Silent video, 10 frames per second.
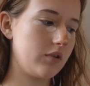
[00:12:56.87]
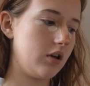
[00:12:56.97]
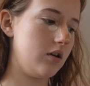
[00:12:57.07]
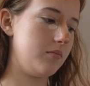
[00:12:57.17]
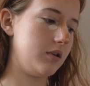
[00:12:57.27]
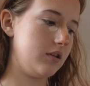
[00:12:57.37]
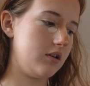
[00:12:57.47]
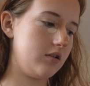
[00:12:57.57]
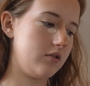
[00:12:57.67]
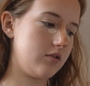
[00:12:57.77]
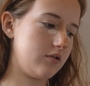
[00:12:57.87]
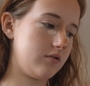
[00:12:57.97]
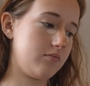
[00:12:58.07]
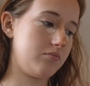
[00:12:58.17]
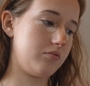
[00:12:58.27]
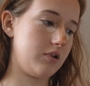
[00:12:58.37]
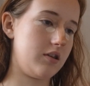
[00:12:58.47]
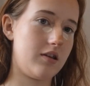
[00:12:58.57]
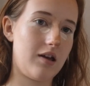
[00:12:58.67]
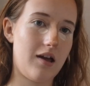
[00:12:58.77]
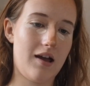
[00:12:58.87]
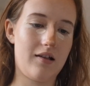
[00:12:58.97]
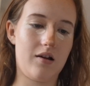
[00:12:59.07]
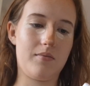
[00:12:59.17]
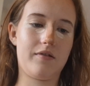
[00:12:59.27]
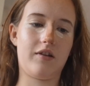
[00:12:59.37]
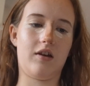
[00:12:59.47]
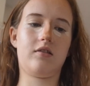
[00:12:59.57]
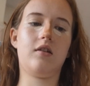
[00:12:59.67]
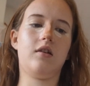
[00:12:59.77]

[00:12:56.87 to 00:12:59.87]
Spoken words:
And then I just spray the hell out of my face